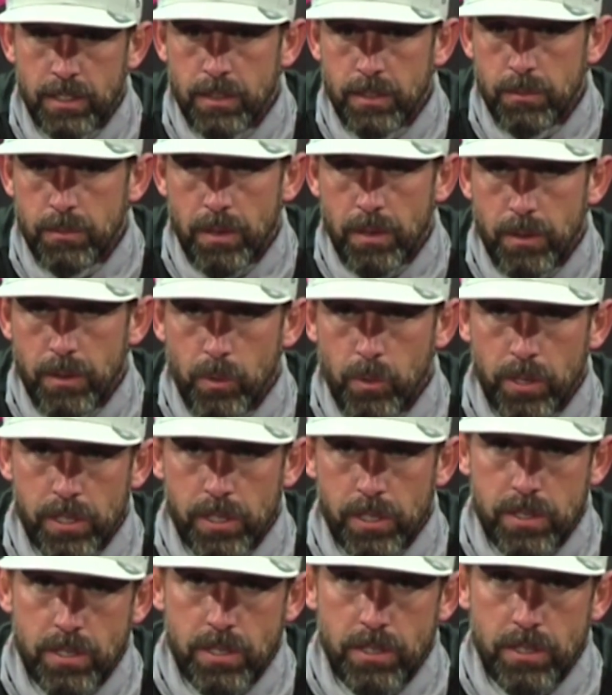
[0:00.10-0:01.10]
probably more
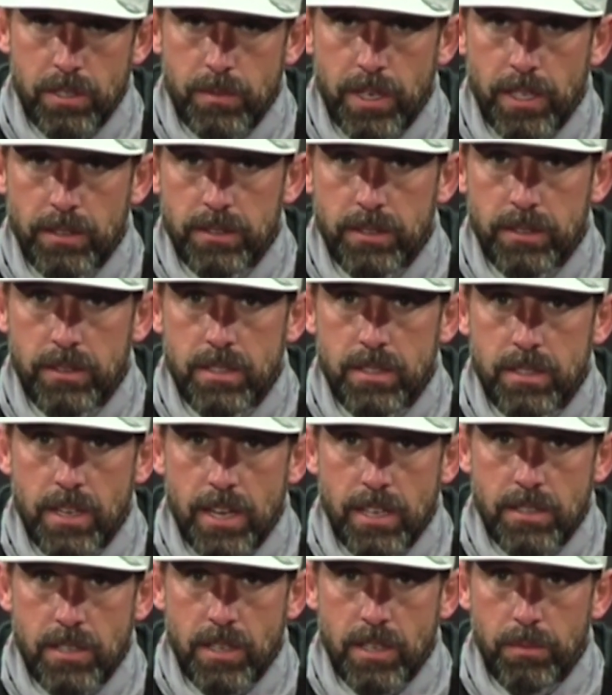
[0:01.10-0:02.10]
concerned about
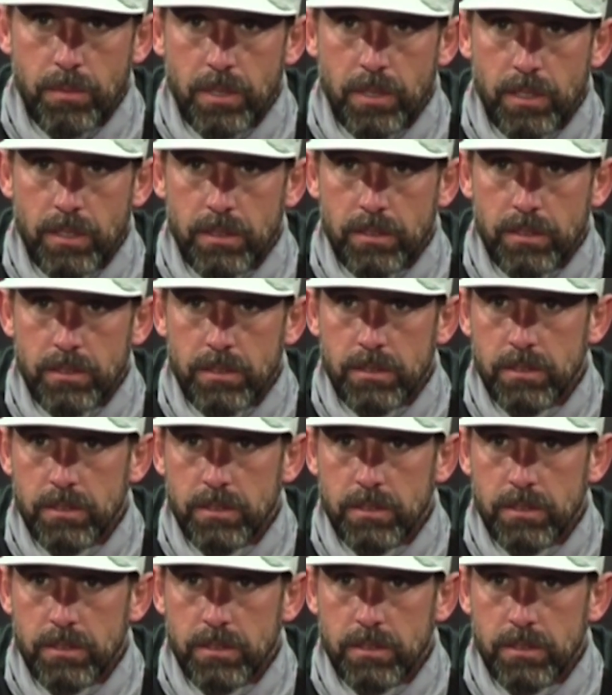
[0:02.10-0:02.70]
saying something,